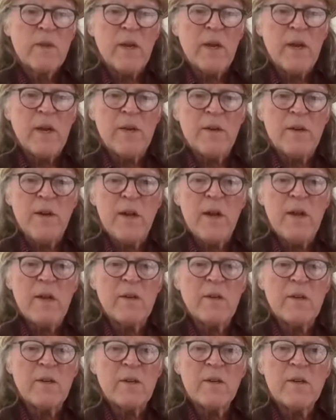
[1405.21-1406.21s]
And,
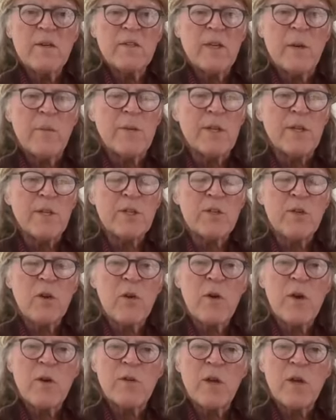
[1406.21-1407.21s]
and some of the
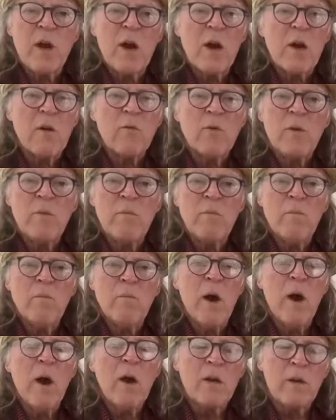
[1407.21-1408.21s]
stories are
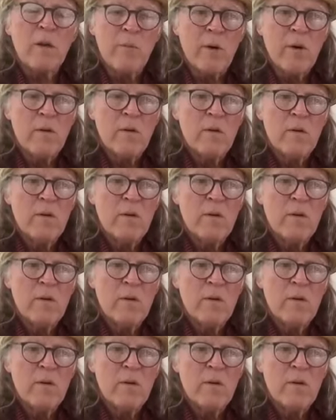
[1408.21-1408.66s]
remarkable.